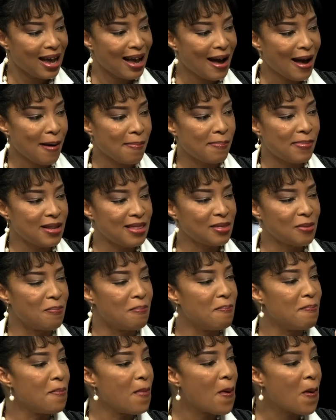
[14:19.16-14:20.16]
happened the
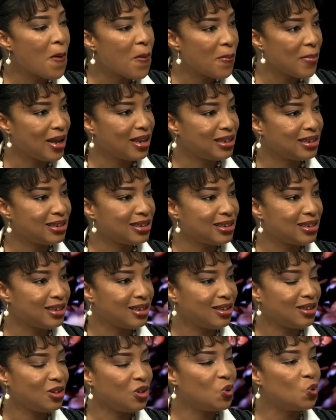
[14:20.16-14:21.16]
moment
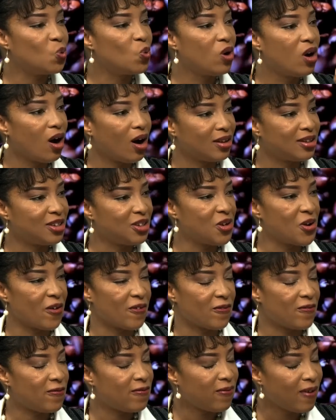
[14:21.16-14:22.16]
you got your
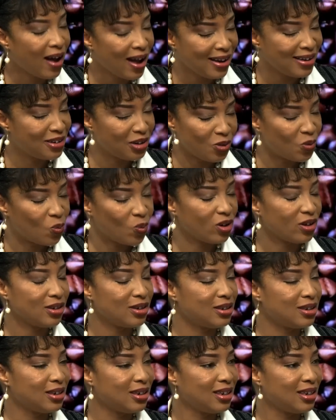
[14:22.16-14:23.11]
final word?